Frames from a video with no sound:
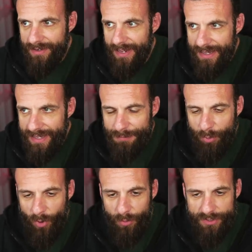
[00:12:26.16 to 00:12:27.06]
And his
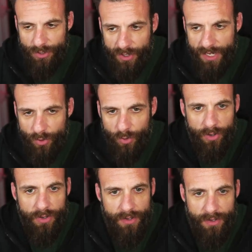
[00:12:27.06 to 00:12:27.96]
point was, okay,
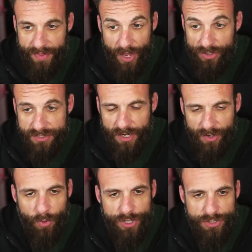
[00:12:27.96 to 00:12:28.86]
cool. They all
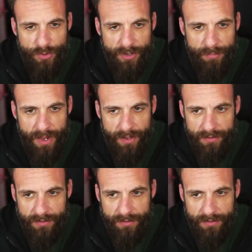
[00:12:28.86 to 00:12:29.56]
suck. What are you doing about it?